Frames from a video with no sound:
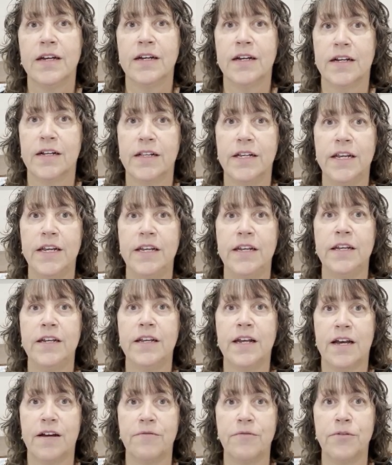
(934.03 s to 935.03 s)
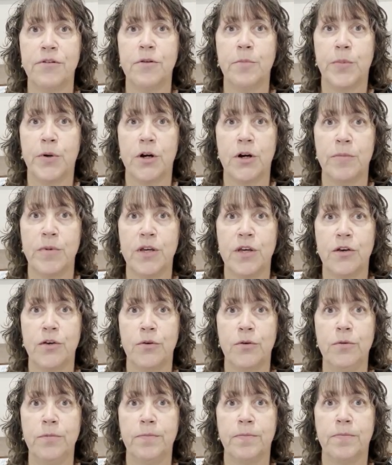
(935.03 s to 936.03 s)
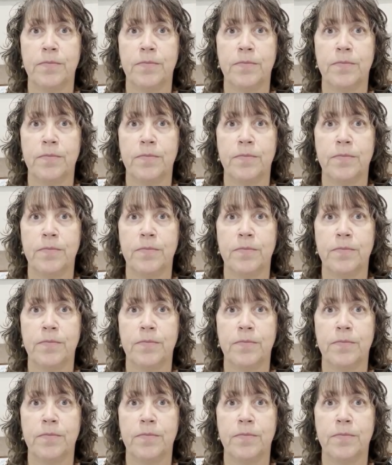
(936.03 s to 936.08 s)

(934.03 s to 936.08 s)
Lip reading: Clean and cover the barbecue.